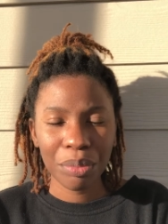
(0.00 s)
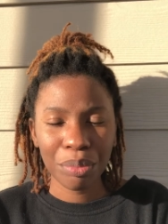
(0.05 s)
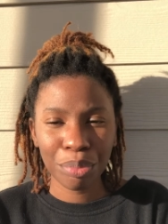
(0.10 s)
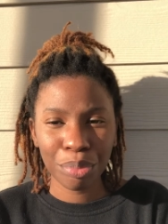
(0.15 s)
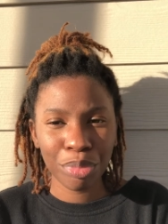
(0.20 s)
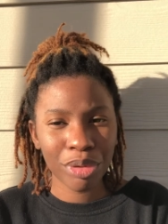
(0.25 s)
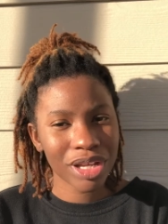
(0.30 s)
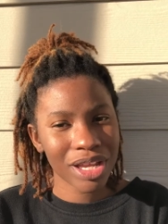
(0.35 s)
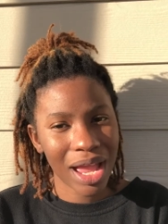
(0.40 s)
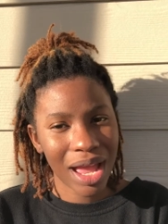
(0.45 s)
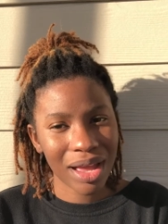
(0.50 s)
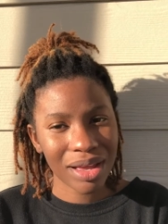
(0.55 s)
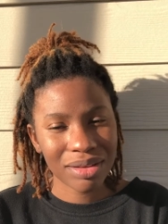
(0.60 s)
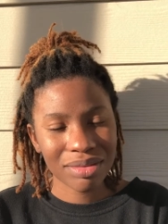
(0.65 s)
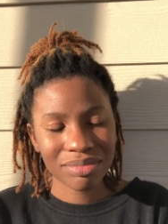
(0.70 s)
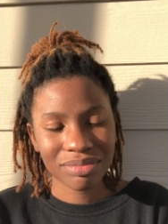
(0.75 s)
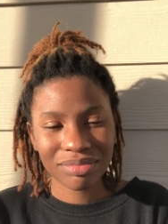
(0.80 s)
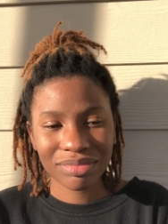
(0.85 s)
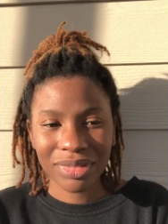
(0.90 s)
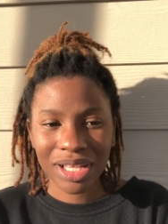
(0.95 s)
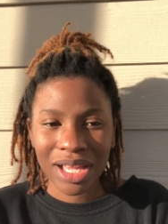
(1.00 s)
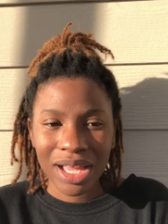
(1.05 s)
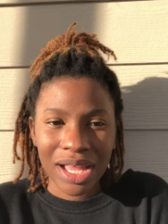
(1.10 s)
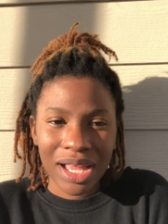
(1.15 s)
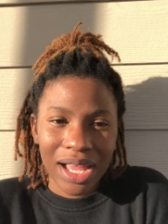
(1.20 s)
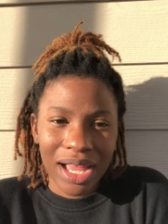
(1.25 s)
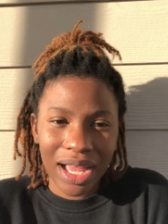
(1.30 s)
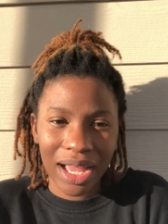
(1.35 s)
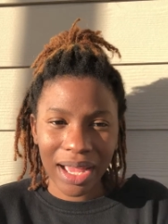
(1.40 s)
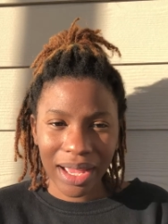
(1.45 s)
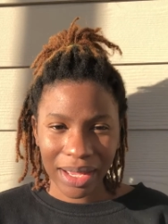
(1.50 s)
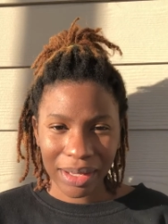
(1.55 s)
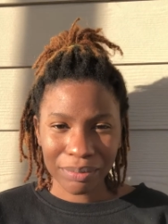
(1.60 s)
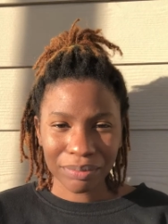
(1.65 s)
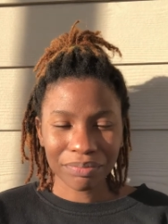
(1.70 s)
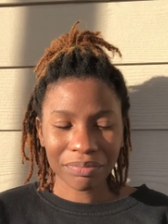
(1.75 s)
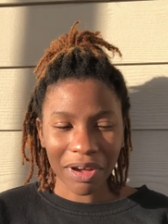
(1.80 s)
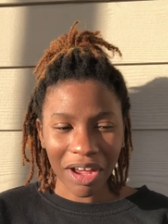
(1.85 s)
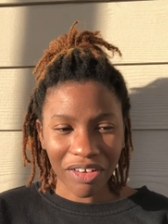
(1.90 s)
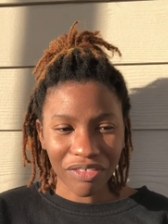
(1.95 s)
But yeah,
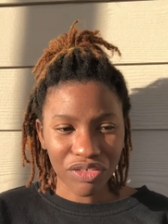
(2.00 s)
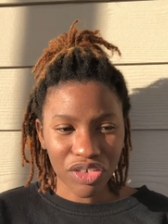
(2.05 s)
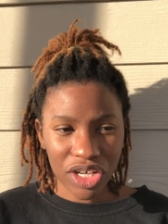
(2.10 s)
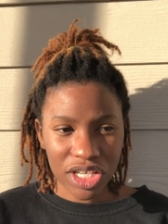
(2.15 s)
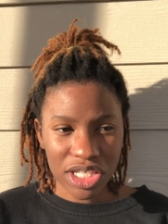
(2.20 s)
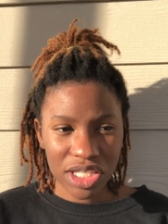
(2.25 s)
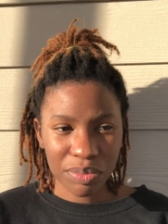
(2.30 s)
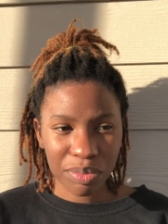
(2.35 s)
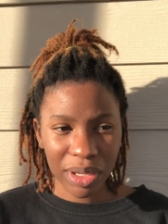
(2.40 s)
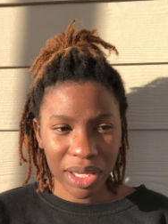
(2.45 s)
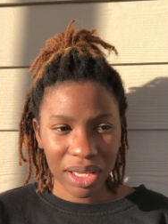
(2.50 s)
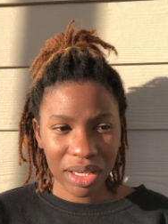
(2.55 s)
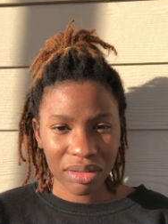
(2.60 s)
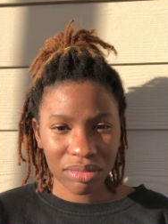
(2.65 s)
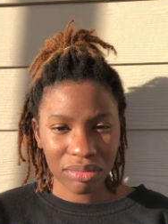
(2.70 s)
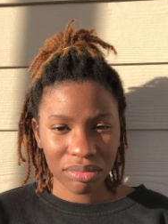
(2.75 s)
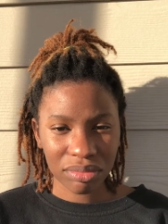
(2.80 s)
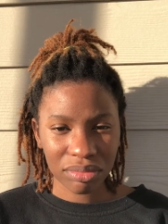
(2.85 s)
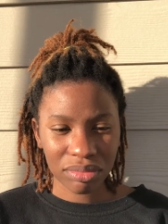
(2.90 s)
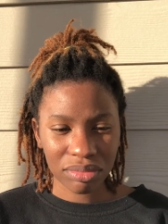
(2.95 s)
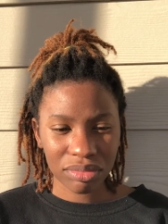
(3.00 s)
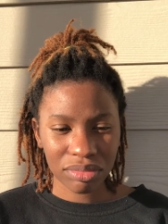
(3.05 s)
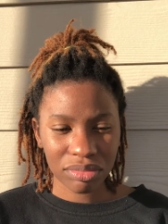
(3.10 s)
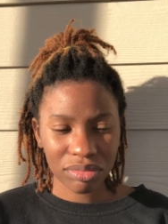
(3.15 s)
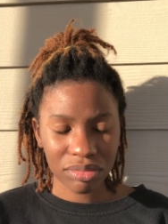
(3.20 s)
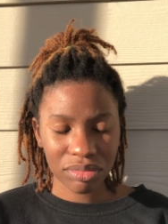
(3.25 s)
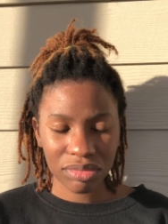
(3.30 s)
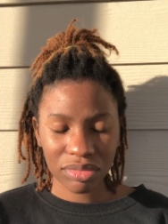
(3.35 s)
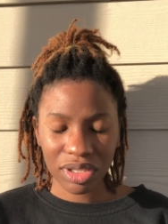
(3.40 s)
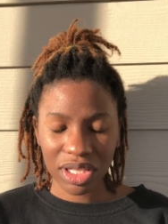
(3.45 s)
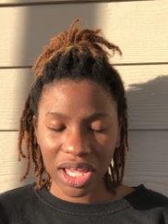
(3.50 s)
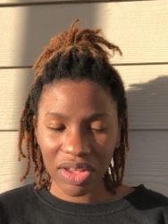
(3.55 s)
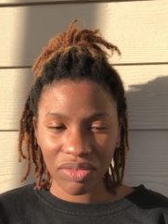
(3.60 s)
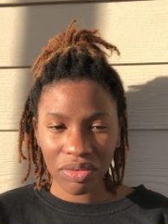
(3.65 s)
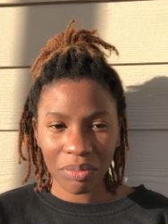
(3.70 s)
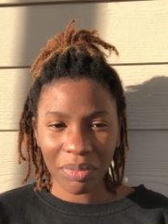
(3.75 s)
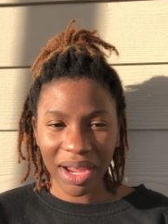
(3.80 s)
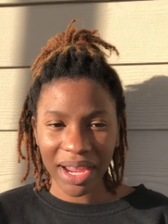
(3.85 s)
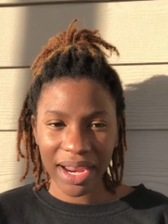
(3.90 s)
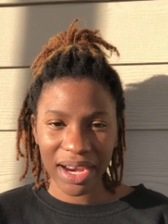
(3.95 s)
I've just been giving
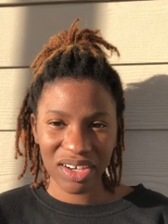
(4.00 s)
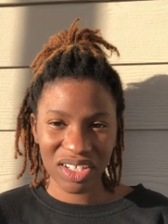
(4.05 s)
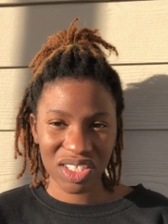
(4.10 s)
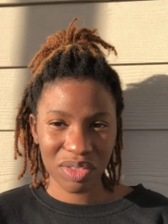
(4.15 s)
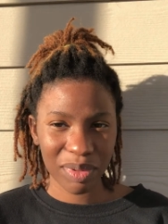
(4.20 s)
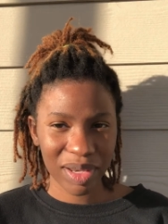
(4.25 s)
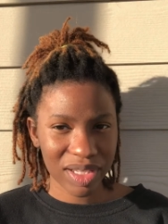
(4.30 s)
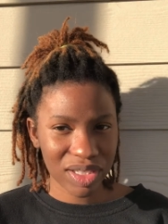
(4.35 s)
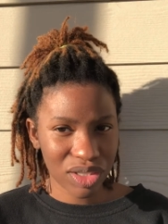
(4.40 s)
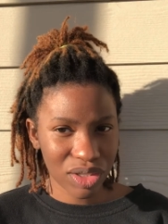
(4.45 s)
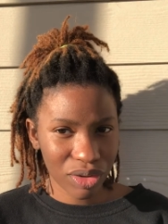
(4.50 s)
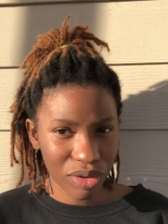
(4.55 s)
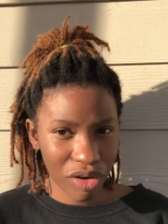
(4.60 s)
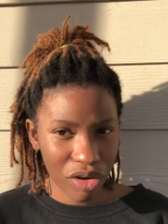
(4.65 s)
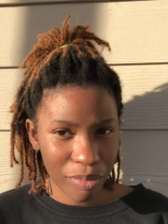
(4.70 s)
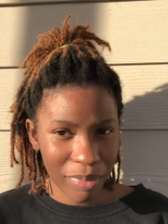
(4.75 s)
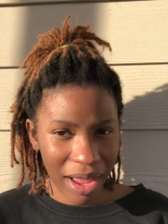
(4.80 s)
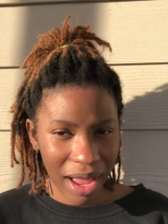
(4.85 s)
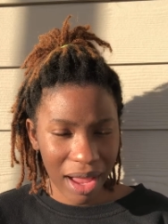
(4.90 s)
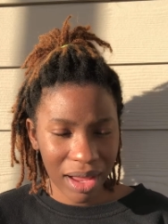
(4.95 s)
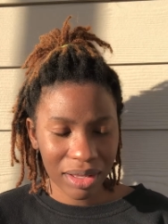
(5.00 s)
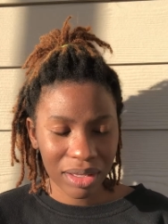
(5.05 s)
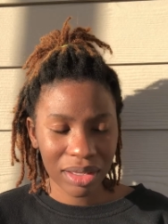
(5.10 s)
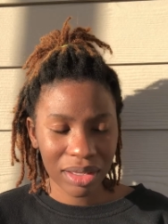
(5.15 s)
my hair space to grow back,